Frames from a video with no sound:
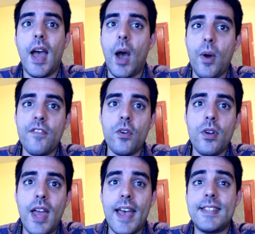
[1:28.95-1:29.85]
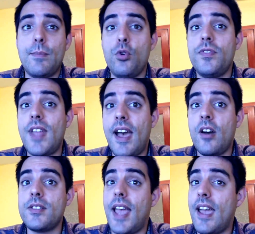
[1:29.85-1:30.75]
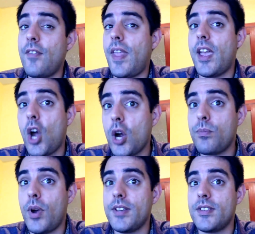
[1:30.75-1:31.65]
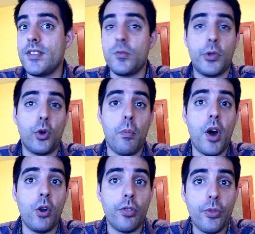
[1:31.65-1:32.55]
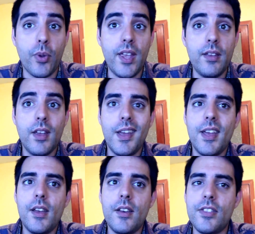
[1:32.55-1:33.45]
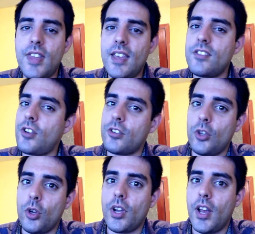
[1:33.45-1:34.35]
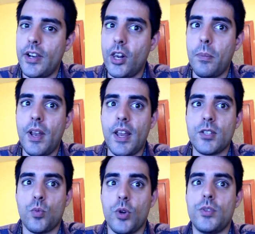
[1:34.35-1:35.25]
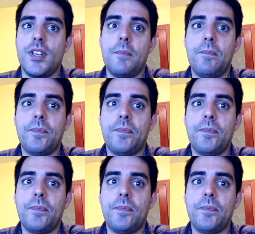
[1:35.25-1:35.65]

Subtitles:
However, as they move down to everyday car prices with their Model 3, things start to look a little bit less rosy.